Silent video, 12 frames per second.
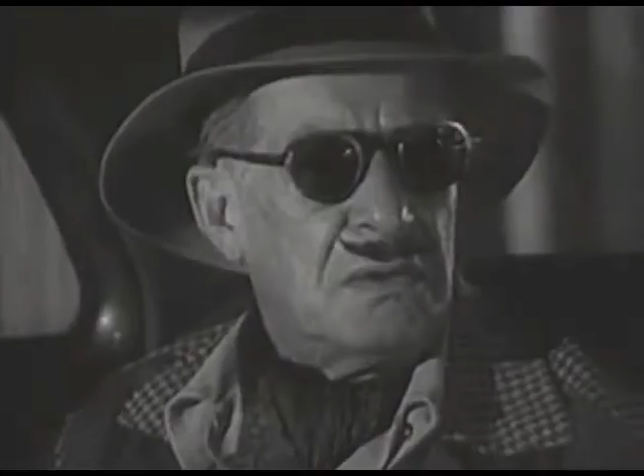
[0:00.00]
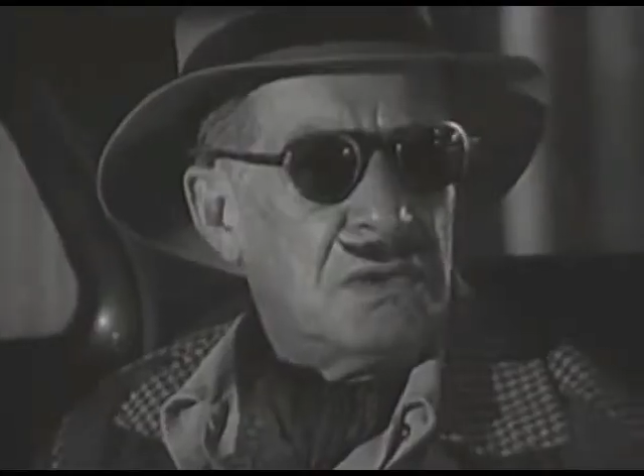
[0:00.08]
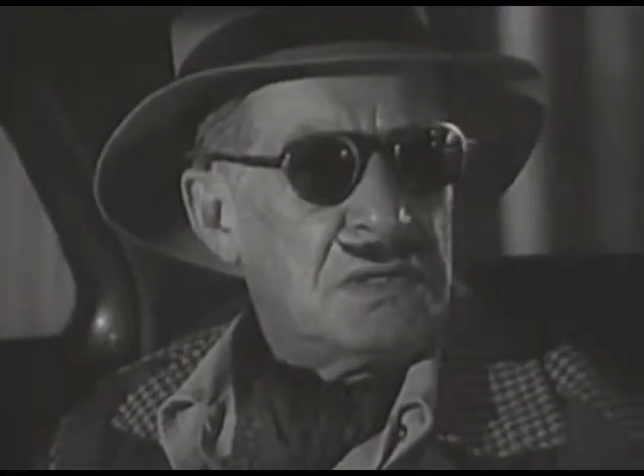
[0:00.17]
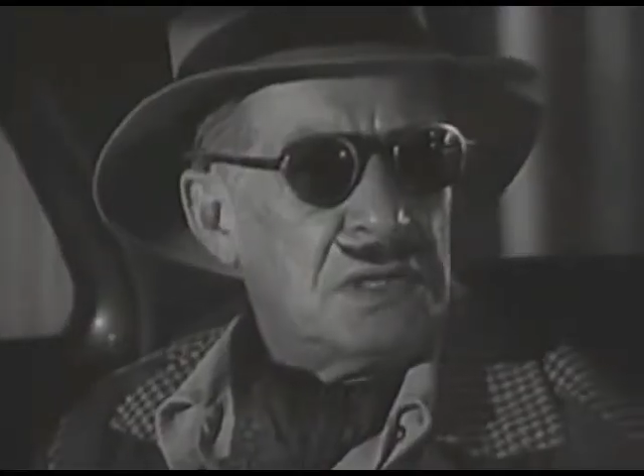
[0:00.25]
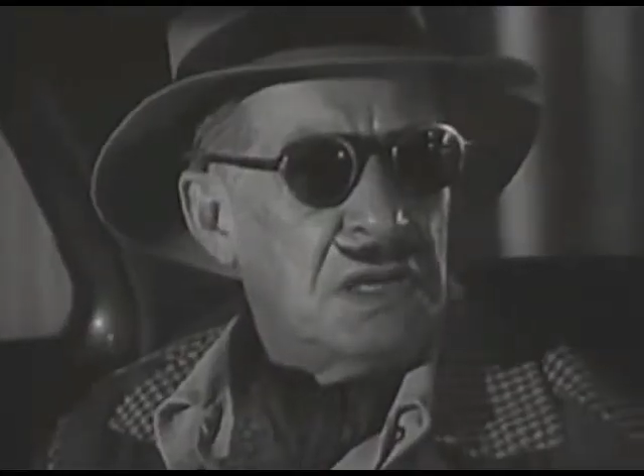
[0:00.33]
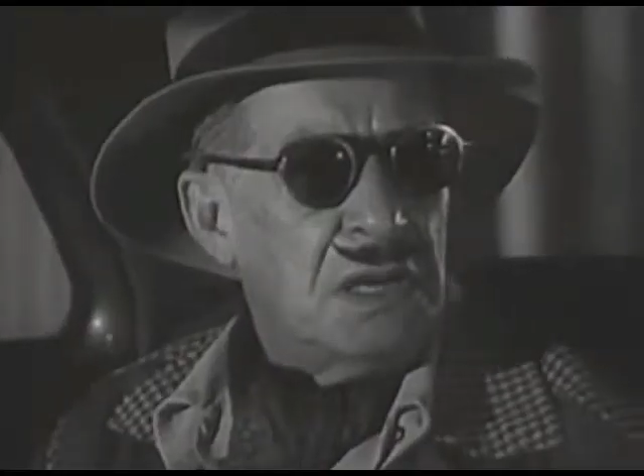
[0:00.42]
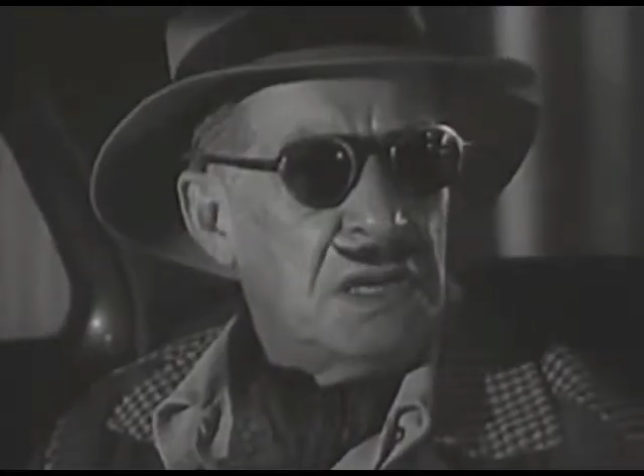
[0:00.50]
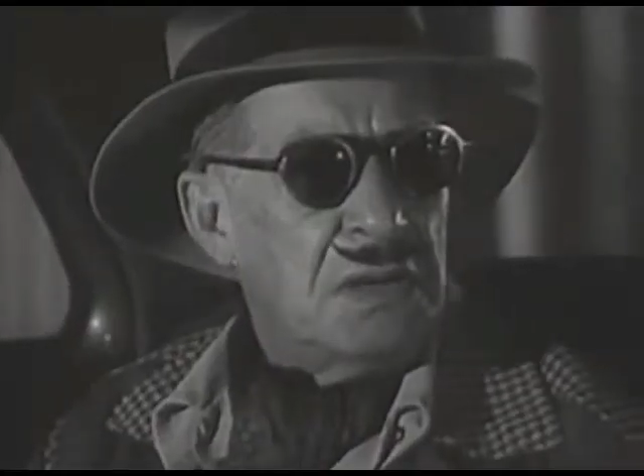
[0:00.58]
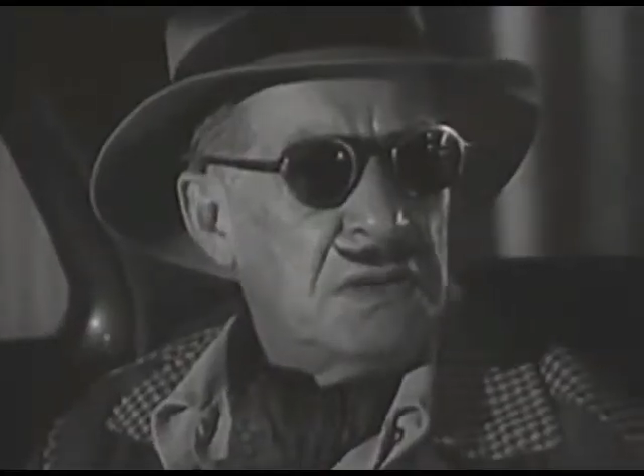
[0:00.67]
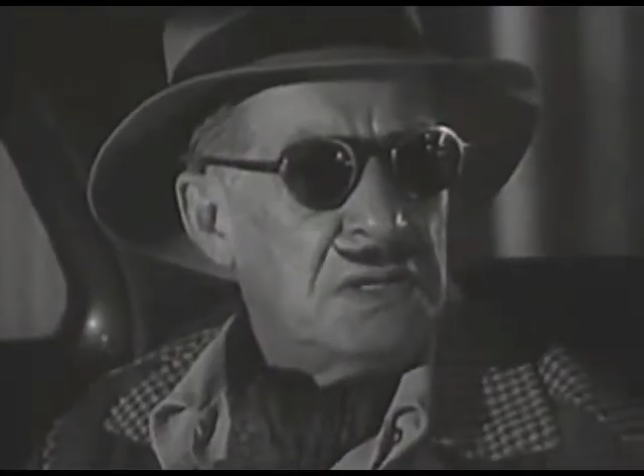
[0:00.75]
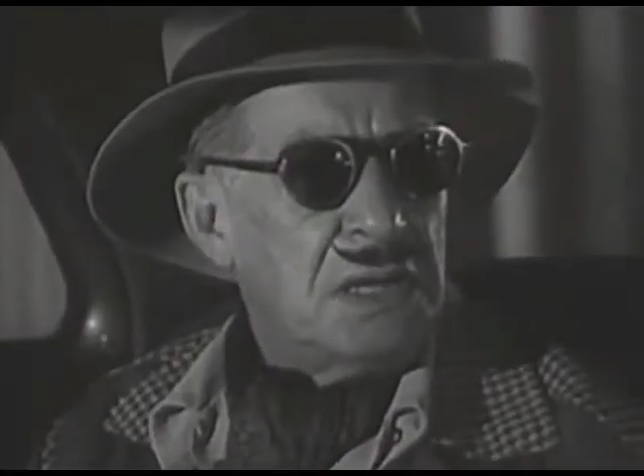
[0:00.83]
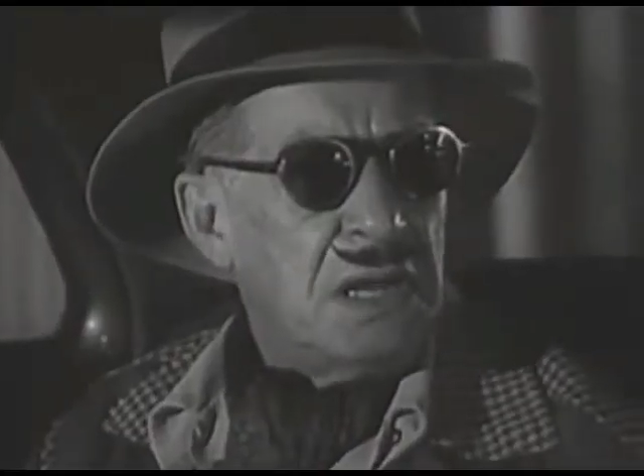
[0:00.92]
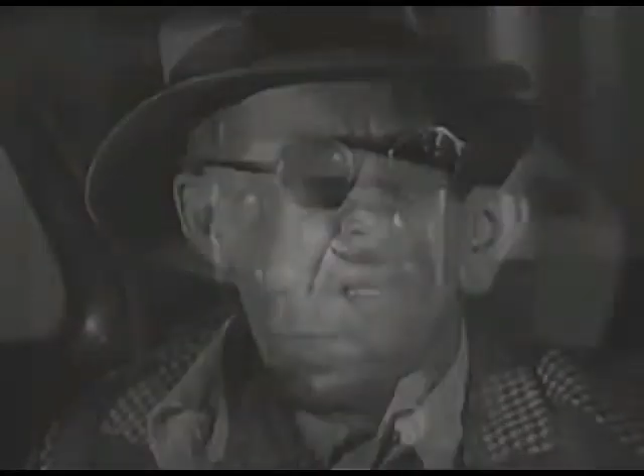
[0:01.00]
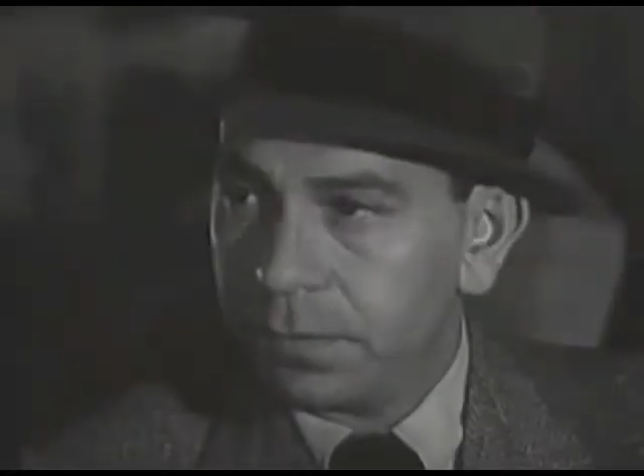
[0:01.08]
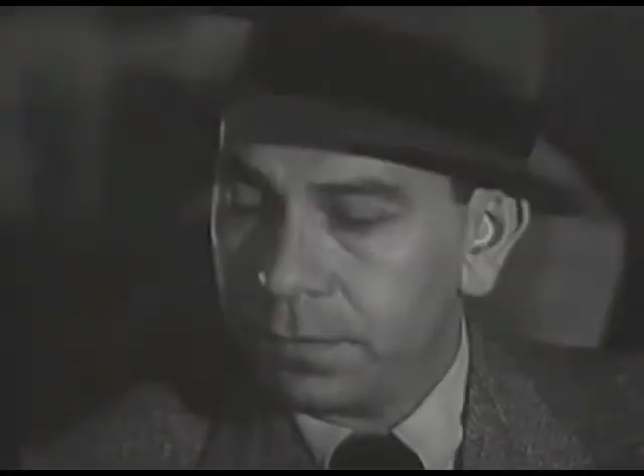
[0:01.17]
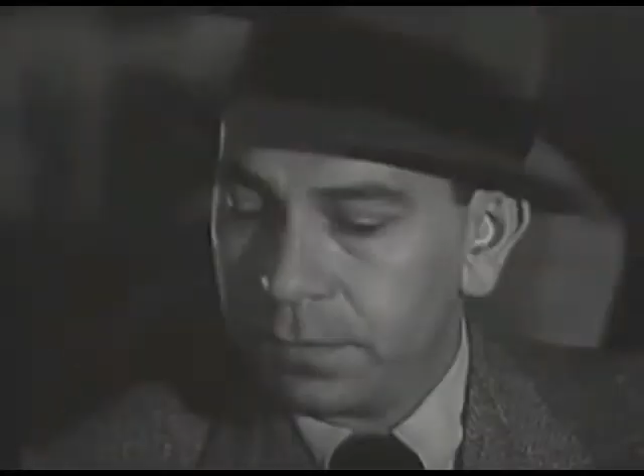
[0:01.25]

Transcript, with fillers: No, of course not. I told you that.